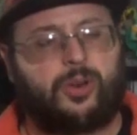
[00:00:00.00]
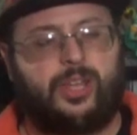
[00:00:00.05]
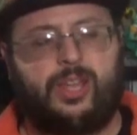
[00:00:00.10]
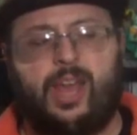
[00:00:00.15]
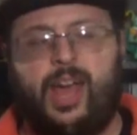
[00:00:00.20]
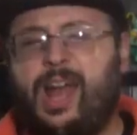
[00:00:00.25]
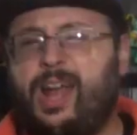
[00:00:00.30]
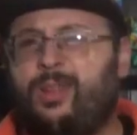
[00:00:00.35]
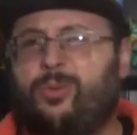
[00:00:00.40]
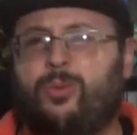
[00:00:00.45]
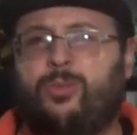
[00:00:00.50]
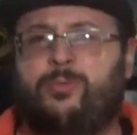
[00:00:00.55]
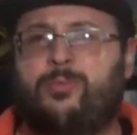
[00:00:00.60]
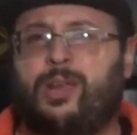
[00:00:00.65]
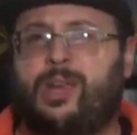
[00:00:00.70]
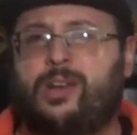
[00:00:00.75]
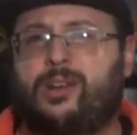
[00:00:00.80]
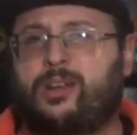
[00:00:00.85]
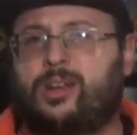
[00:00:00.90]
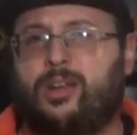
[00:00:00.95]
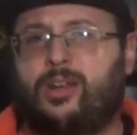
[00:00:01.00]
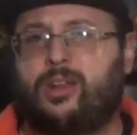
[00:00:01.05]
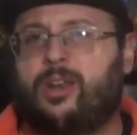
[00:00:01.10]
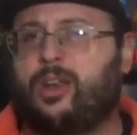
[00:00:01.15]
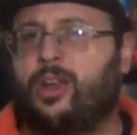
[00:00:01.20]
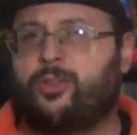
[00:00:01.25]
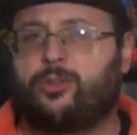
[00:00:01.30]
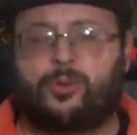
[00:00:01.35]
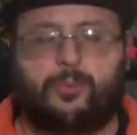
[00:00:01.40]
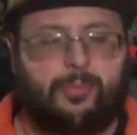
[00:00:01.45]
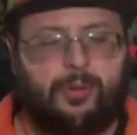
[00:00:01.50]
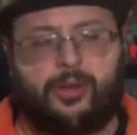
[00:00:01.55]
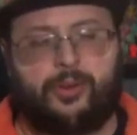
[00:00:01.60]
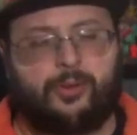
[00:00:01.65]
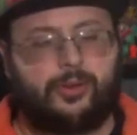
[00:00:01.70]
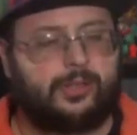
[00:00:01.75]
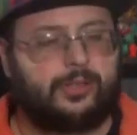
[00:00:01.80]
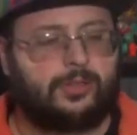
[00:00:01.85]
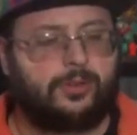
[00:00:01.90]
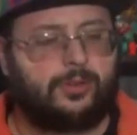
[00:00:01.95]
he had to have made another
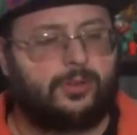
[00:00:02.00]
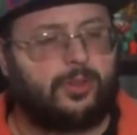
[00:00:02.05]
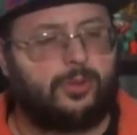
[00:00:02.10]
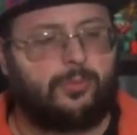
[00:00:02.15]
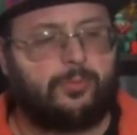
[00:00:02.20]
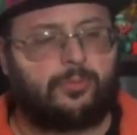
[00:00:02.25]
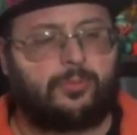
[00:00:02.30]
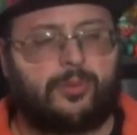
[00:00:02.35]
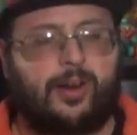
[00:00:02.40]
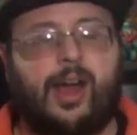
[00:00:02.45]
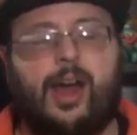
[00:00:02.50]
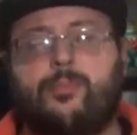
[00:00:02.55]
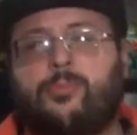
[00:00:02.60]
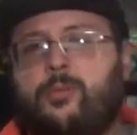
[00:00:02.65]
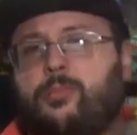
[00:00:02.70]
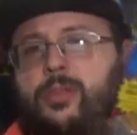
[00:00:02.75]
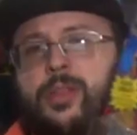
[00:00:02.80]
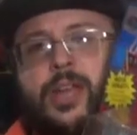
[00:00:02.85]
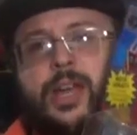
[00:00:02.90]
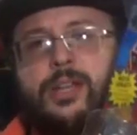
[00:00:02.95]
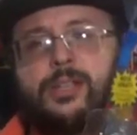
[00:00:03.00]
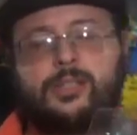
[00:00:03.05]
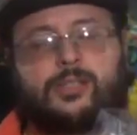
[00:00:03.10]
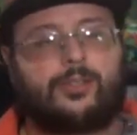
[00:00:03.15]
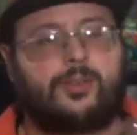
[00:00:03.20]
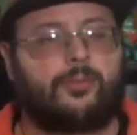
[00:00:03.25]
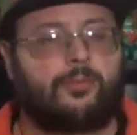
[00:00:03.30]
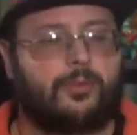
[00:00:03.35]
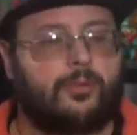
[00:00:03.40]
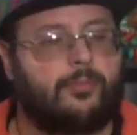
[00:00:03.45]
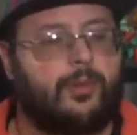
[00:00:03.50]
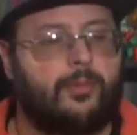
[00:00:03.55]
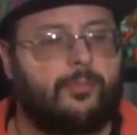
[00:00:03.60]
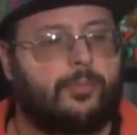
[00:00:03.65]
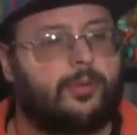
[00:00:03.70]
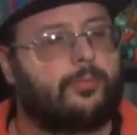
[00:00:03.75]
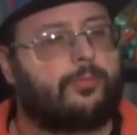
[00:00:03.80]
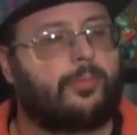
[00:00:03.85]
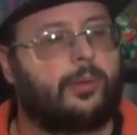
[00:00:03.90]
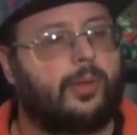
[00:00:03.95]
appearance or two, probably. I just don't
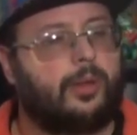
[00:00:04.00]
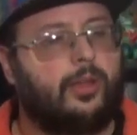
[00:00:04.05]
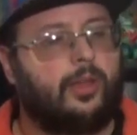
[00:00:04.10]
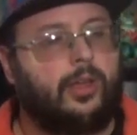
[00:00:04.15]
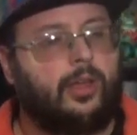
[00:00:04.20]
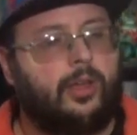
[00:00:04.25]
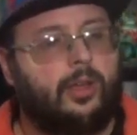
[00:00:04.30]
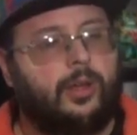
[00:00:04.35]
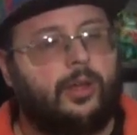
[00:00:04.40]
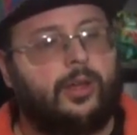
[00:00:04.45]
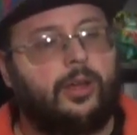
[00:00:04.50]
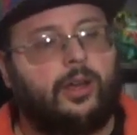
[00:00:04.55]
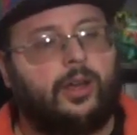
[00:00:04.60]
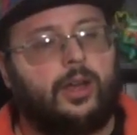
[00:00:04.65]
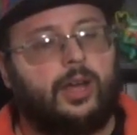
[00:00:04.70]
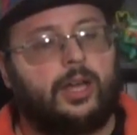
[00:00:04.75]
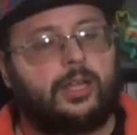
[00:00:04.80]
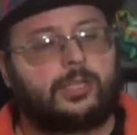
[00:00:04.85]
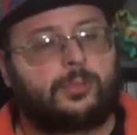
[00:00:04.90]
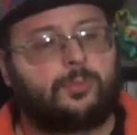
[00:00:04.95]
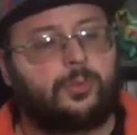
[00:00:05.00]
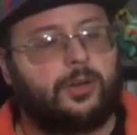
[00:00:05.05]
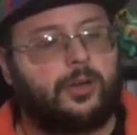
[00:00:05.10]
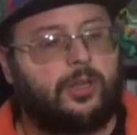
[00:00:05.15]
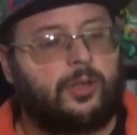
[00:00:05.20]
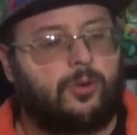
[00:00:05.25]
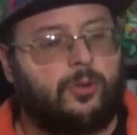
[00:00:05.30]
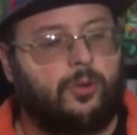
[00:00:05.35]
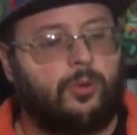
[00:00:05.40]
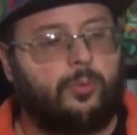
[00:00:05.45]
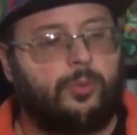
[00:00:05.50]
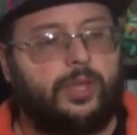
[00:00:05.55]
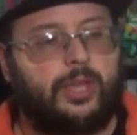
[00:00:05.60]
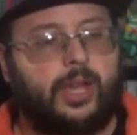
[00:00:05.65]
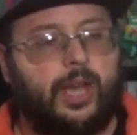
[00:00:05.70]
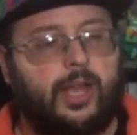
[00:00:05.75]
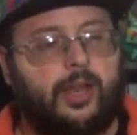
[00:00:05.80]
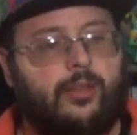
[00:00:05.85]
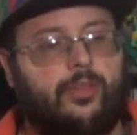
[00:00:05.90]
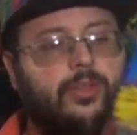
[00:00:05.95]
remember. But it's pretty cool. We
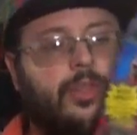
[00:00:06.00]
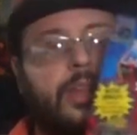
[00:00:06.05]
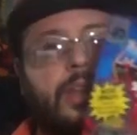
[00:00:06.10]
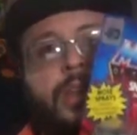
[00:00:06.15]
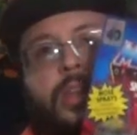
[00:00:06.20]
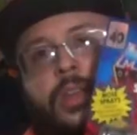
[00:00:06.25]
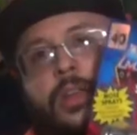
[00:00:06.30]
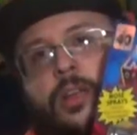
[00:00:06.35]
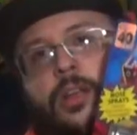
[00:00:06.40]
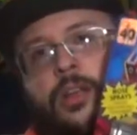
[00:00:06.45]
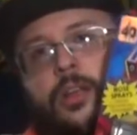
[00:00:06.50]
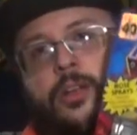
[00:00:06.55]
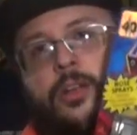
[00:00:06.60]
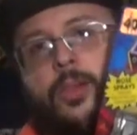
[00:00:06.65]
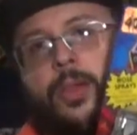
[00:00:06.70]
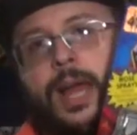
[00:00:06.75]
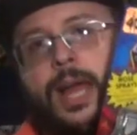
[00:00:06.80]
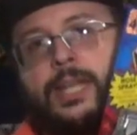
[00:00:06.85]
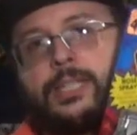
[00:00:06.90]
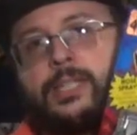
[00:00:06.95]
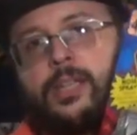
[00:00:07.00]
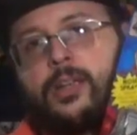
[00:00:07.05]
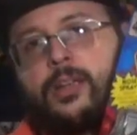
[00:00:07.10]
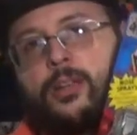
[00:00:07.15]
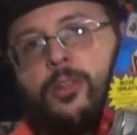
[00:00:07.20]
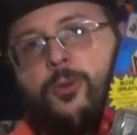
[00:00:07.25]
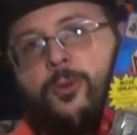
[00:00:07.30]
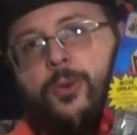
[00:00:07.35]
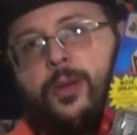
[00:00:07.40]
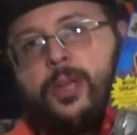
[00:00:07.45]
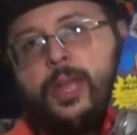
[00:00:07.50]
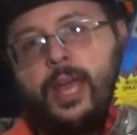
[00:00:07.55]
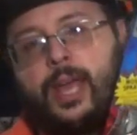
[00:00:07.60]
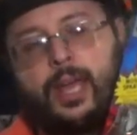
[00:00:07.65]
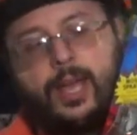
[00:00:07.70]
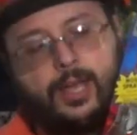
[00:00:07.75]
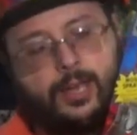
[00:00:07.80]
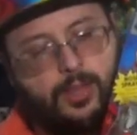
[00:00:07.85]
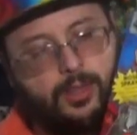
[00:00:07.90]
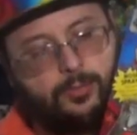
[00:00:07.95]
get the classic toy
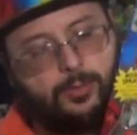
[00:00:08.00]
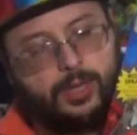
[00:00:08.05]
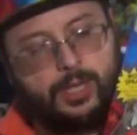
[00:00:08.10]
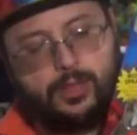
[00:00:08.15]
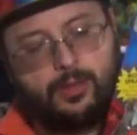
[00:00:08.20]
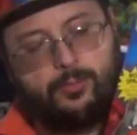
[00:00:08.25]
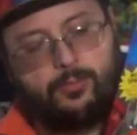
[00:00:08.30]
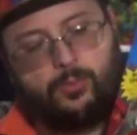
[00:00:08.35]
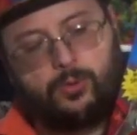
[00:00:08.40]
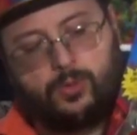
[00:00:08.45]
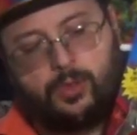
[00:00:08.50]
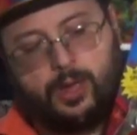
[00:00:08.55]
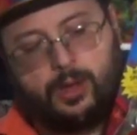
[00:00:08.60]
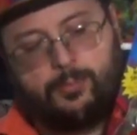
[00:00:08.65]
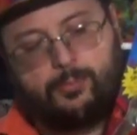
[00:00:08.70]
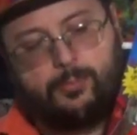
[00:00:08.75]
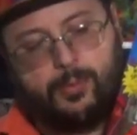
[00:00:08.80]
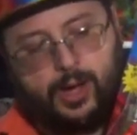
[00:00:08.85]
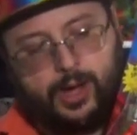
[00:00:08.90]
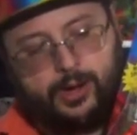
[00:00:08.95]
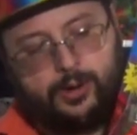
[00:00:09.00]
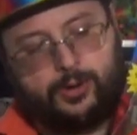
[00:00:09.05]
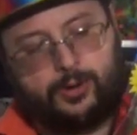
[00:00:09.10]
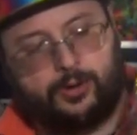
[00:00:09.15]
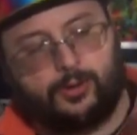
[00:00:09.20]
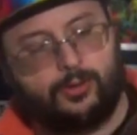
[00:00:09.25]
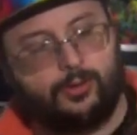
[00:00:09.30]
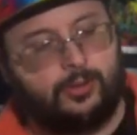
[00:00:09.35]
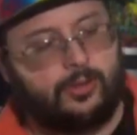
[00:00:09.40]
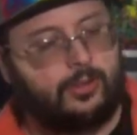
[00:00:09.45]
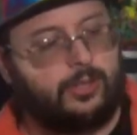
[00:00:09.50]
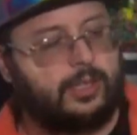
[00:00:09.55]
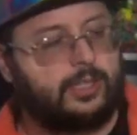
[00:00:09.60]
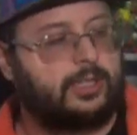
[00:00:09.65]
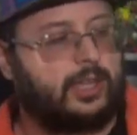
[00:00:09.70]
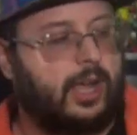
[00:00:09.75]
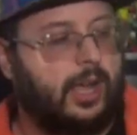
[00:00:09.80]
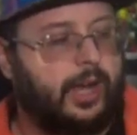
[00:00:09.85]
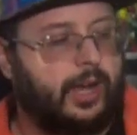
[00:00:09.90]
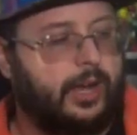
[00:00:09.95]
head, and then we get the more like modern
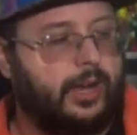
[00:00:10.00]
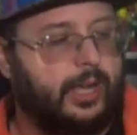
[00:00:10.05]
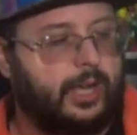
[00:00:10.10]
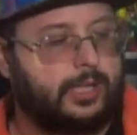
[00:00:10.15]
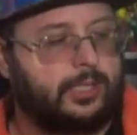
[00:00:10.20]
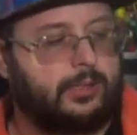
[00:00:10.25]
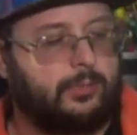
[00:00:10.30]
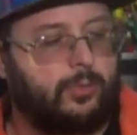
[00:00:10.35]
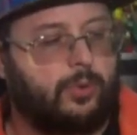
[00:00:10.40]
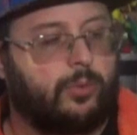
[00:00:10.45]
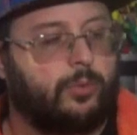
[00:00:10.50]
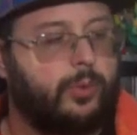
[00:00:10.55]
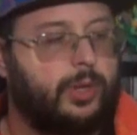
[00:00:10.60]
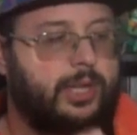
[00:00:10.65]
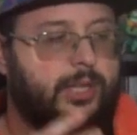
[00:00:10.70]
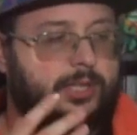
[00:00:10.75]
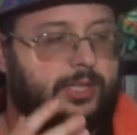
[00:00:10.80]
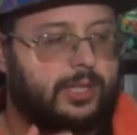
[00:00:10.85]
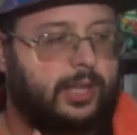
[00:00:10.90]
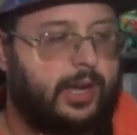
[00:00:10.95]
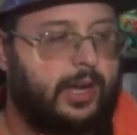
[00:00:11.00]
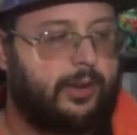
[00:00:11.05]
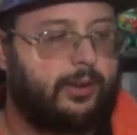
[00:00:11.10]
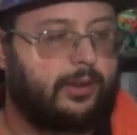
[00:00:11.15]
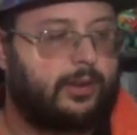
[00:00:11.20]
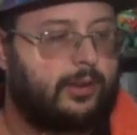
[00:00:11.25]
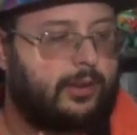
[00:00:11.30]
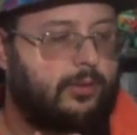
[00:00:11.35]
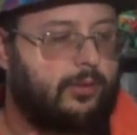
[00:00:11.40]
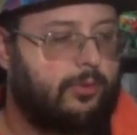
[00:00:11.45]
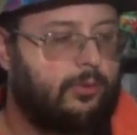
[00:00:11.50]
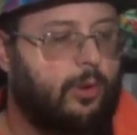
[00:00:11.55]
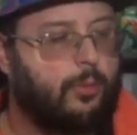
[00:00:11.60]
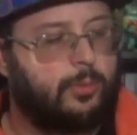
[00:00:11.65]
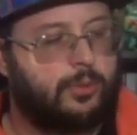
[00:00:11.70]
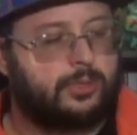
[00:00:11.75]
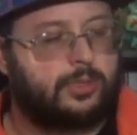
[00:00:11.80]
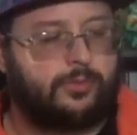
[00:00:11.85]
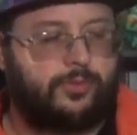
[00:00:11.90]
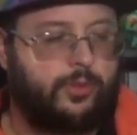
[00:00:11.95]
design. I guess the more redesigned,
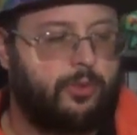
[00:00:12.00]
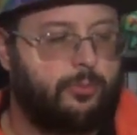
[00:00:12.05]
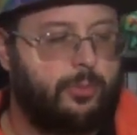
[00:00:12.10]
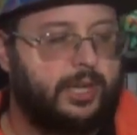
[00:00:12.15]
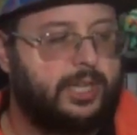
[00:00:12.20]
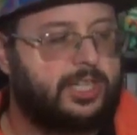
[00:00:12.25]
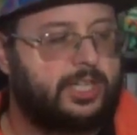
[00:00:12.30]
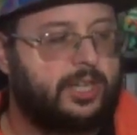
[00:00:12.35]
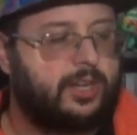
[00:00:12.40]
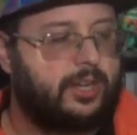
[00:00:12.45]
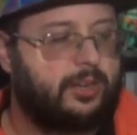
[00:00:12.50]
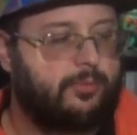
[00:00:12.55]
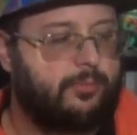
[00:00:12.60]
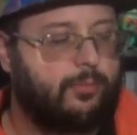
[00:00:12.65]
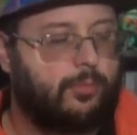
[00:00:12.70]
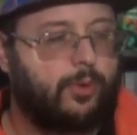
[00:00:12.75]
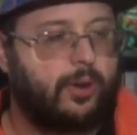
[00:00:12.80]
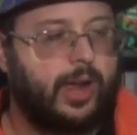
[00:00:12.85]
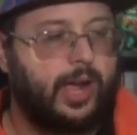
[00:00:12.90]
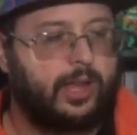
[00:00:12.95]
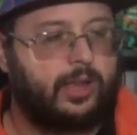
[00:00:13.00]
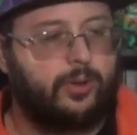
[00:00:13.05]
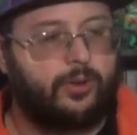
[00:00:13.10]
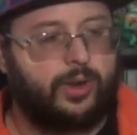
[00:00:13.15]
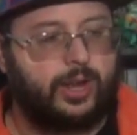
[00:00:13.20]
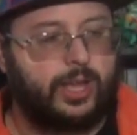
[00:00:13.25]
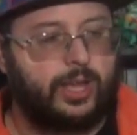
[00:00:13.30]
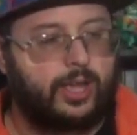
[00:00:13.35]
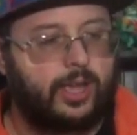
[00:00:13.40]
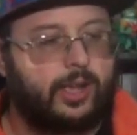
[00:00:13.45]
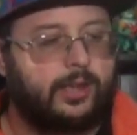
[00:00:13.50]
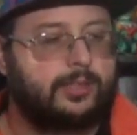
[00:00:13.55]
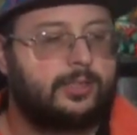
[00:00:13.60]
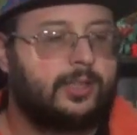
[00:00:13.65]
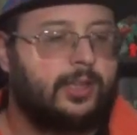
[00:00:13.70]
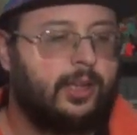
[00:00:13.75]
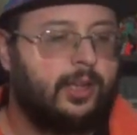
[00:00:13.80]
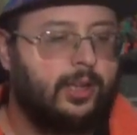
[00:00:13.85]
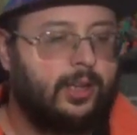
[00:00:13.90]
almost Filmation, more accurate, I guess.